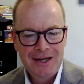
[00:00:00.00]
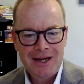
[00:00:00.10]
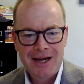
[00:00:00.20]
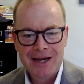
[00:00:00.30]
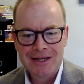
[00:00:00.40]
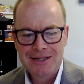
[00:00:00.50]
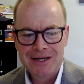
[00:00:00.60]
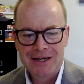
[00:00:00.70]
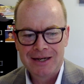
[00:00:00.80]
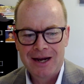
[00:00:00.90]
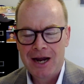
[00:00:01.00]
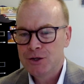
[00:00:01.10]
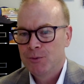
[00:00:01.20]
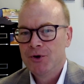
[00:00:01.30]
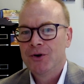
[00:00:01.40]
and
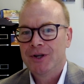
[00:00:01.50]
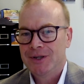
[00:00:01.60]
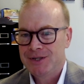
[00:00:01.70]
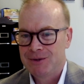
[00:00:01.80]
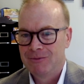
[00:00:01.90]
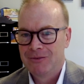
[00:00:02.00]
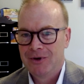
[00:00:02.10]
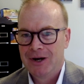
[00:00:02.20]
entrepreneurialism.